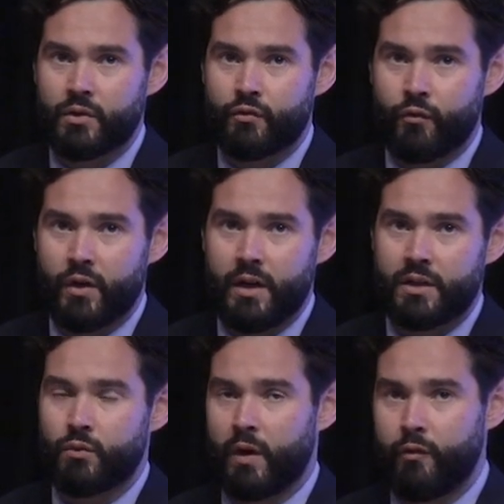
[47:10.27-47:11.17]
It's
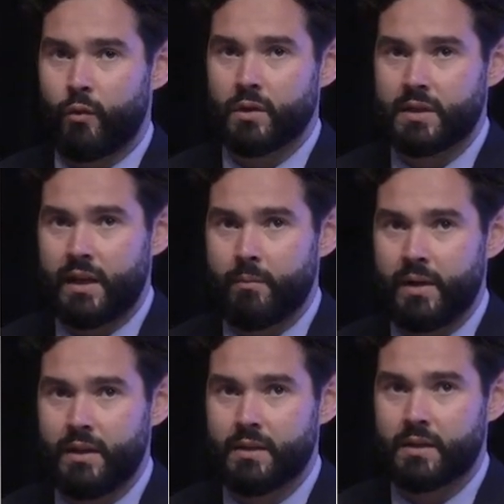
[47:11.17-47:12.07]
free, 24
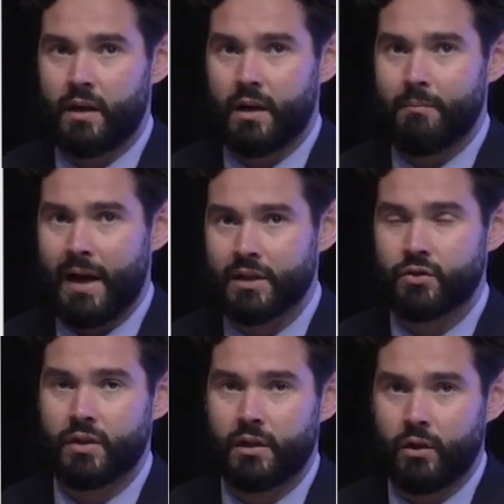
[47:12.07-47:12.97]
CMEs on
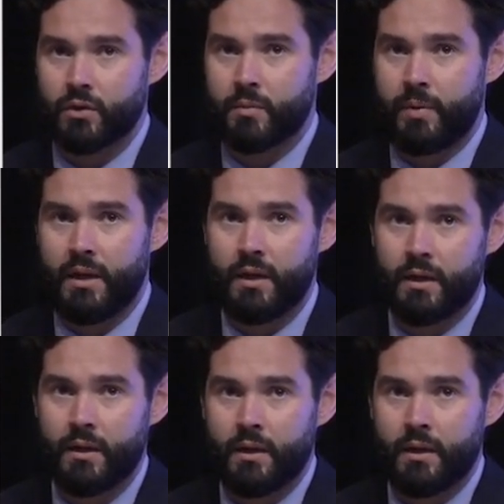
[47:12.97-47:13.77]
mastering clozapine.